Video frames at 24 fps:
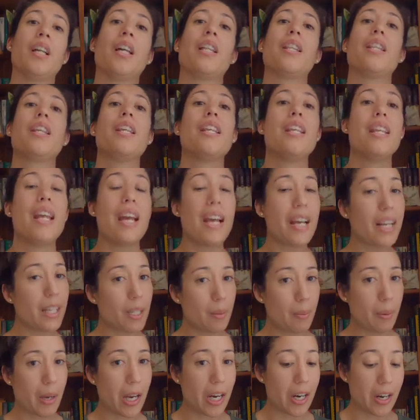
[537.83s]
The
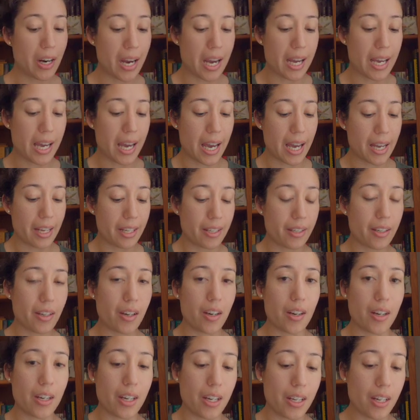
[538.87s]
next pair I cast
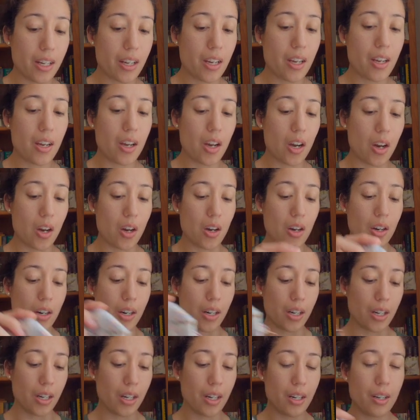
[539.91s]
on
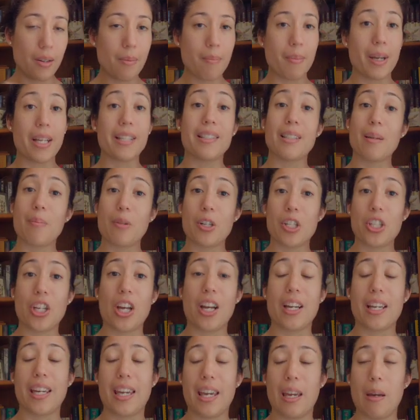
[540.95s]
are my summer
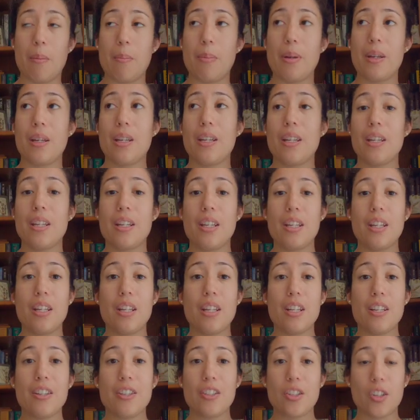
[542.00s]
sock camp
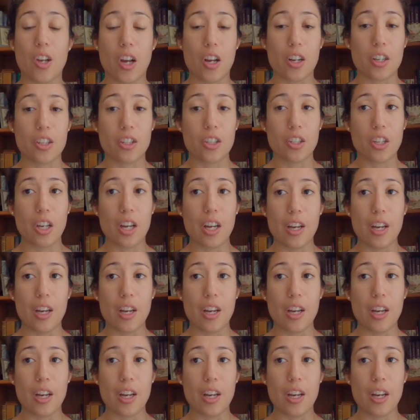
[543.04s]
socks.